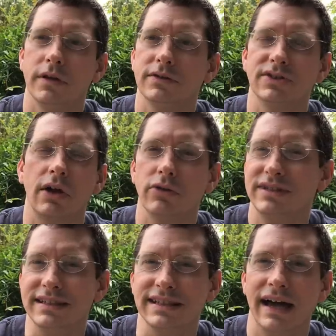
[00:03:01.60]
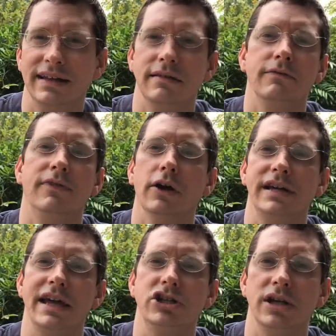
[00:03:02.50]
subtle design
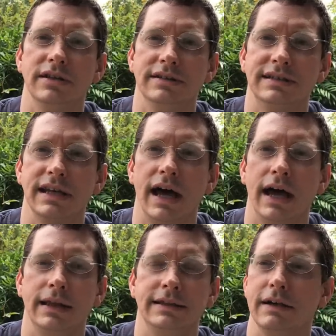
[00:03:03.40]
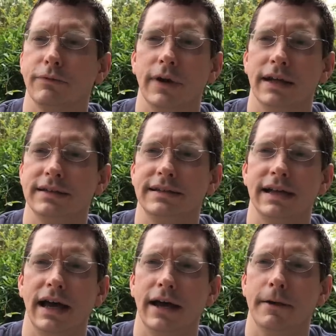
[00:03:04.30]
variations, different
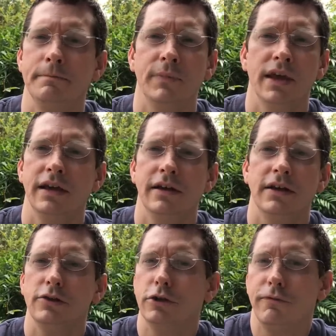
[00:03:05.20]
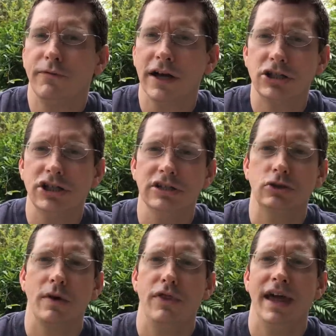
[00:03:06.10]
little
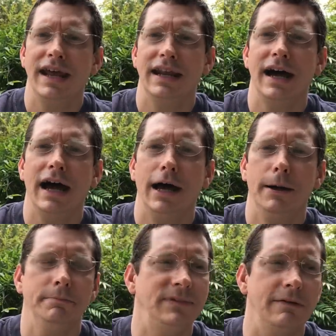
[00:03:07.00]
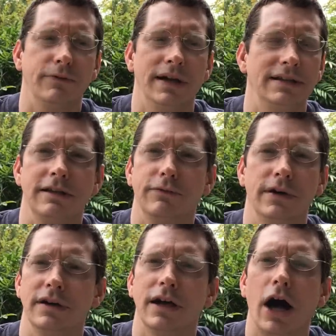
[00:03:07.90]
functions within it,
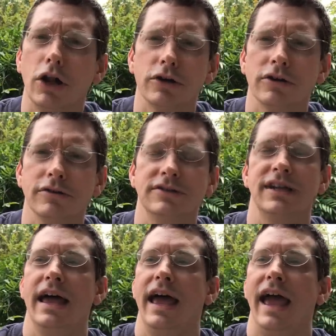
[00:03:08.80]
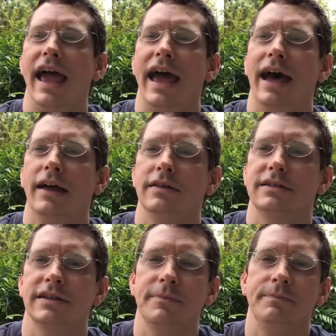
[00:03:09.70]
different colors. And